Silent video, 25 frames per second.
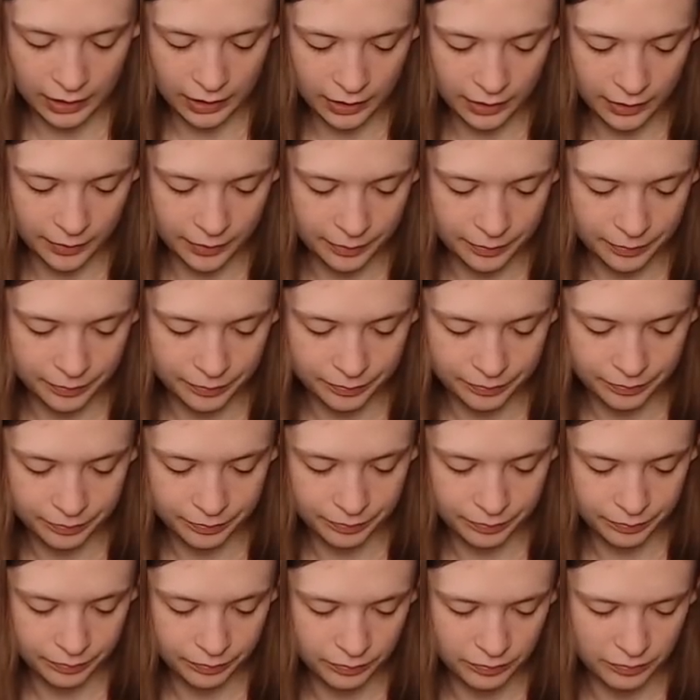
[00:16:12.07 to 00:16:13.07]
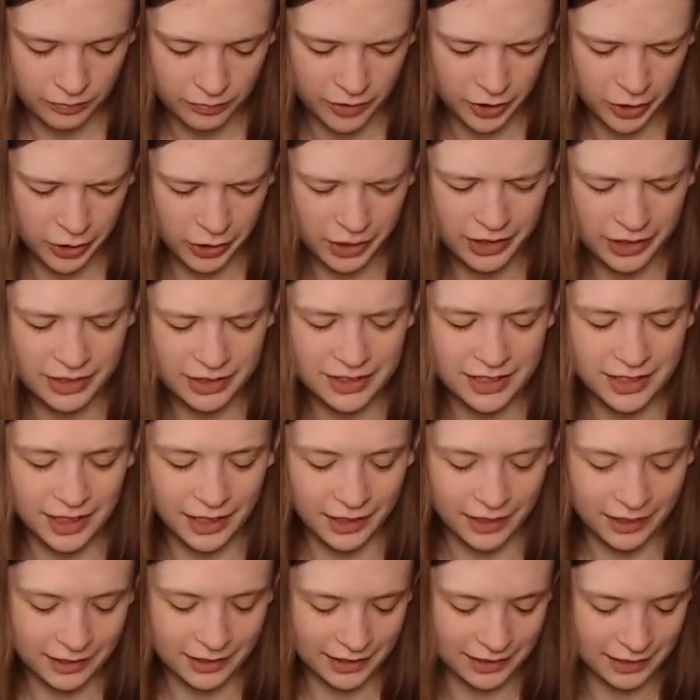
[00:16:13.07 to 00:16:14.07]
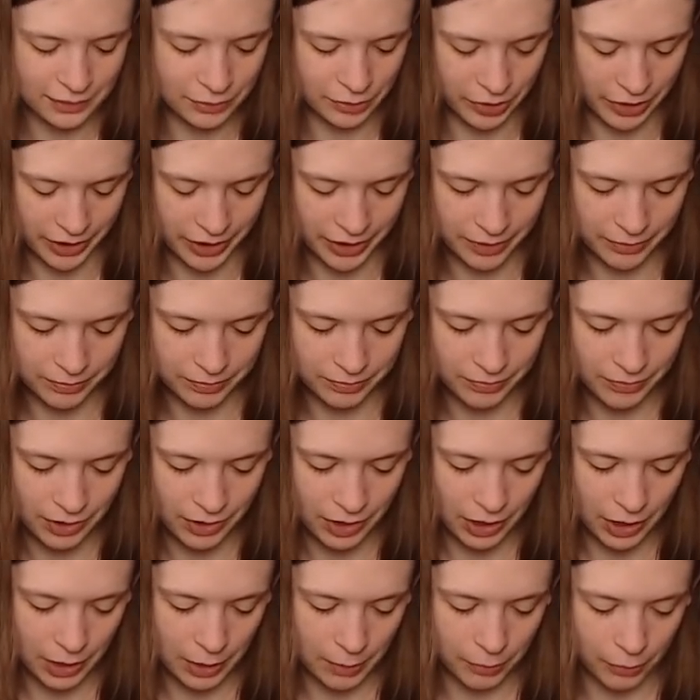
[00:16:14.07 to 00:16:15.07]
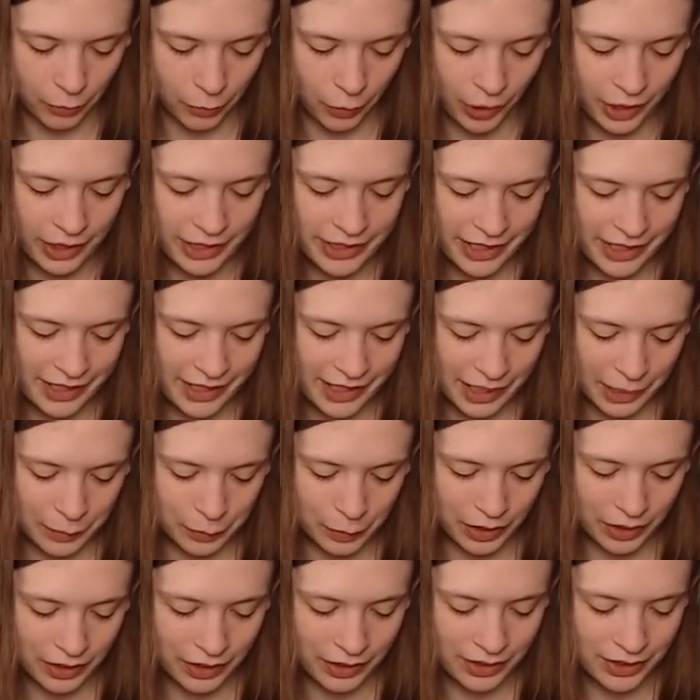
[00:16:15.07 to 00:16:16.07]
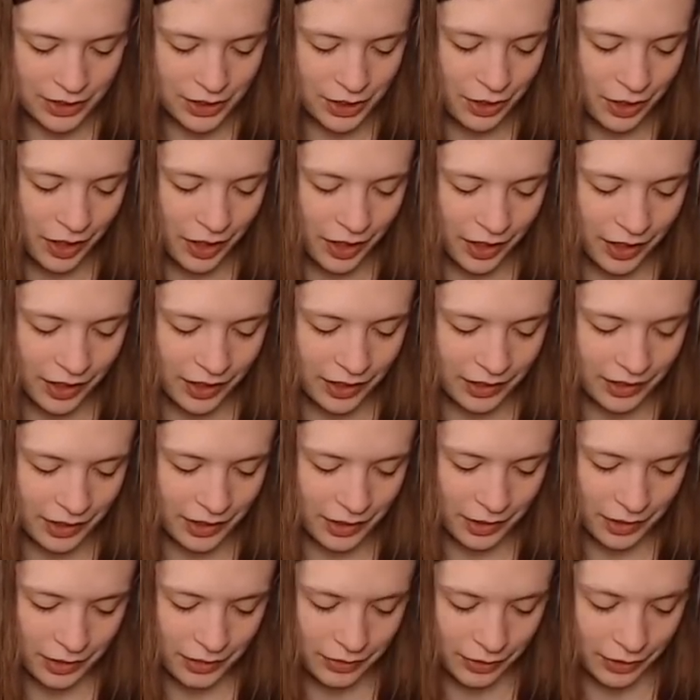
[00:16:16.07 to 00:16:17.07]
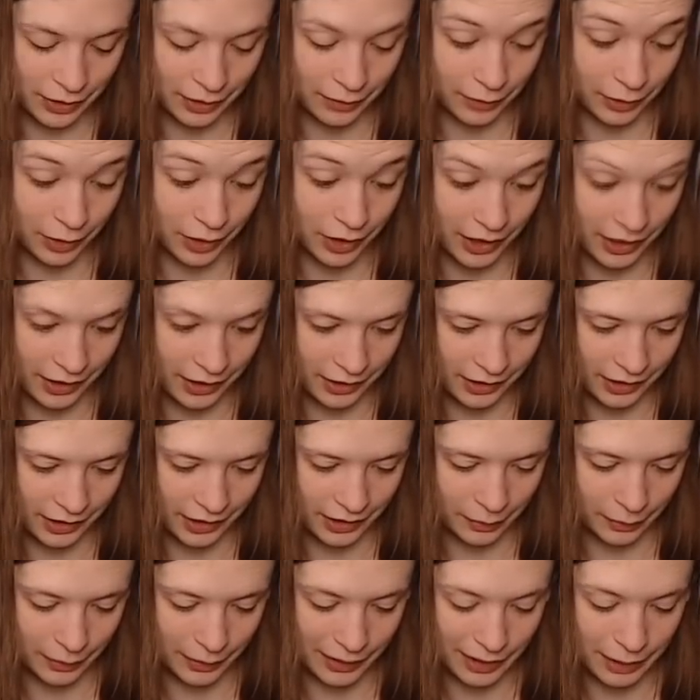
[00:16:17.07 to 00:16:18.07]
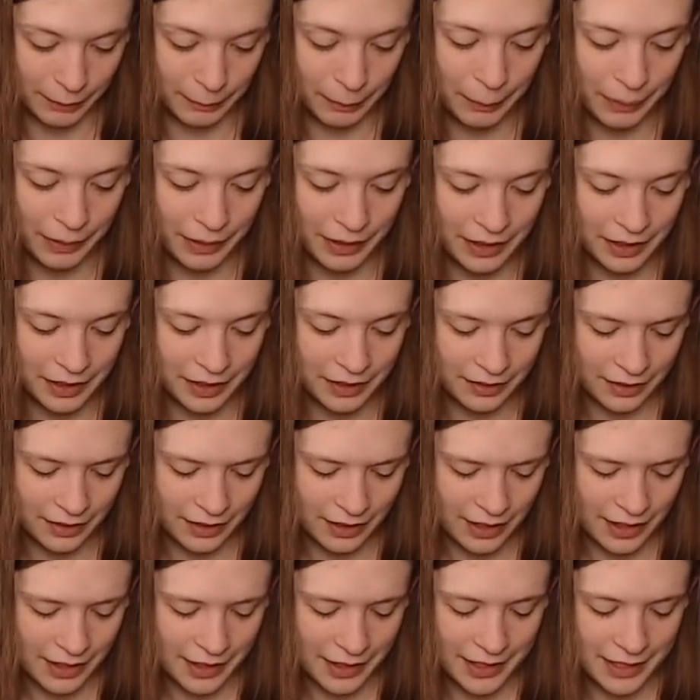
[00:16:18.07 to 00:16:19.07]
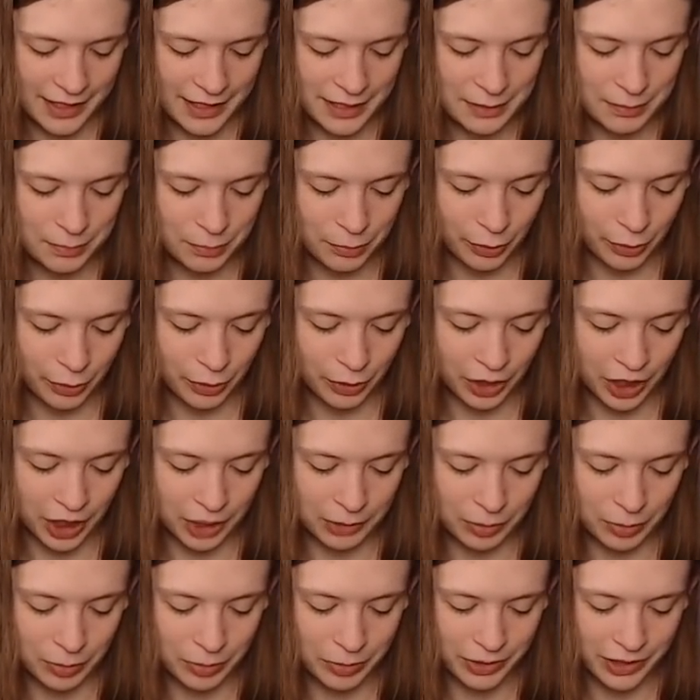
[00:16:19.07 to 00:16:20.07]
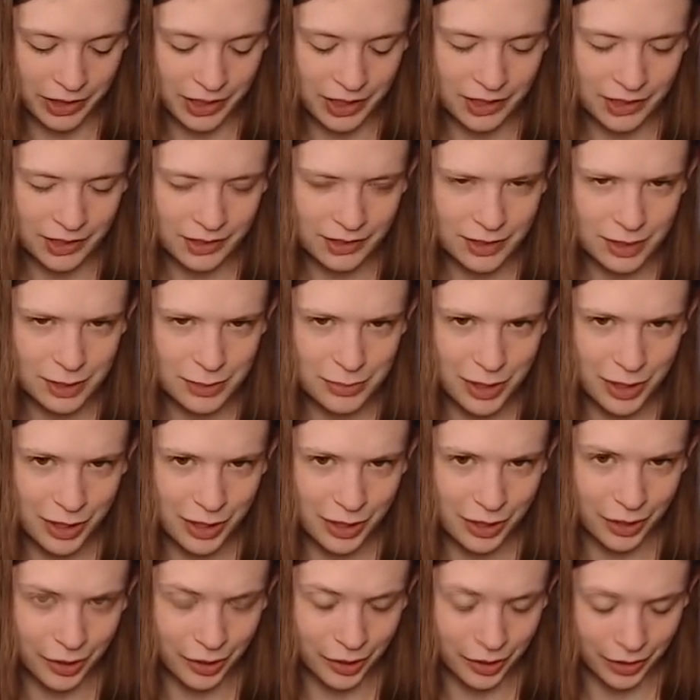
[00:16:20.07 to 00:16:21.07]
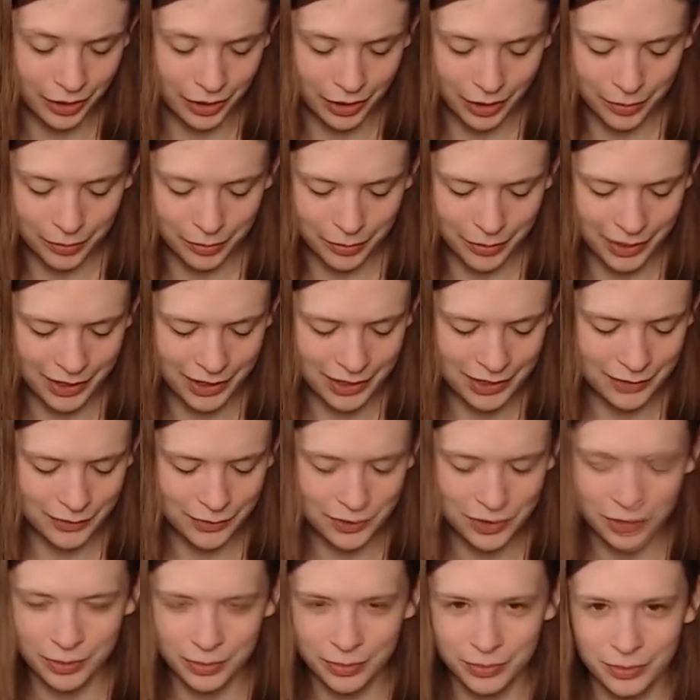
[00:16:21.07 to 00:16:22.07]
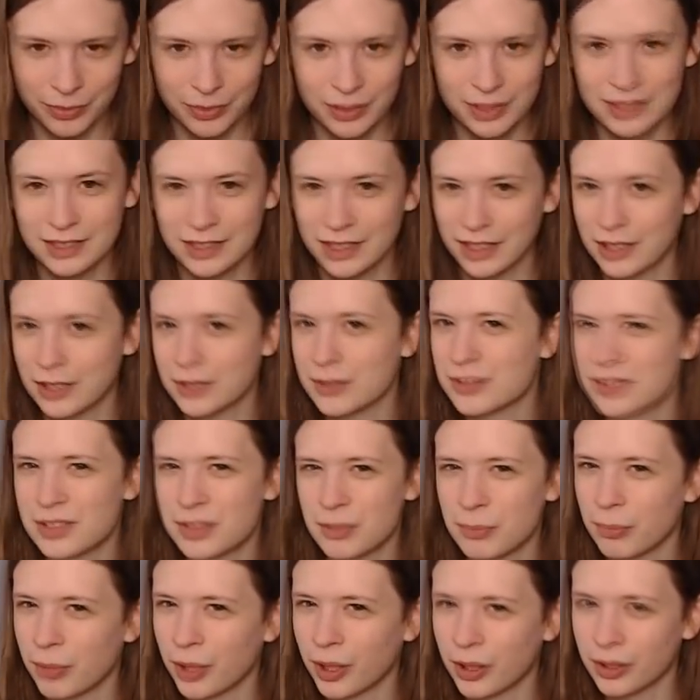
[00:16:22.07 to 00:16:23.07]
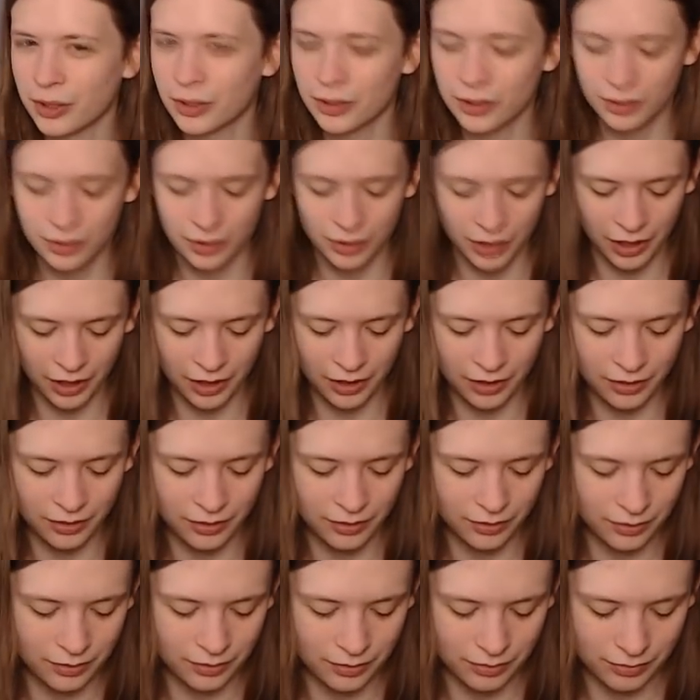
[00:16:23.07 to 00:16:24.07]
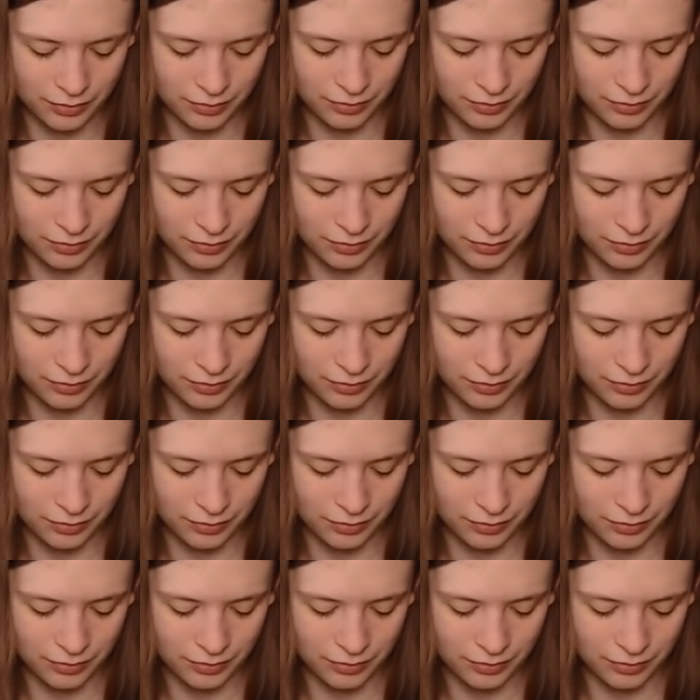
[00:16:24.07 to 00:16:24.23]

I like signet that's really pricey that I wouldn't consider getting, like for decks, like going out of my way to get, is probably Dimir, because for some, it's like used in modern and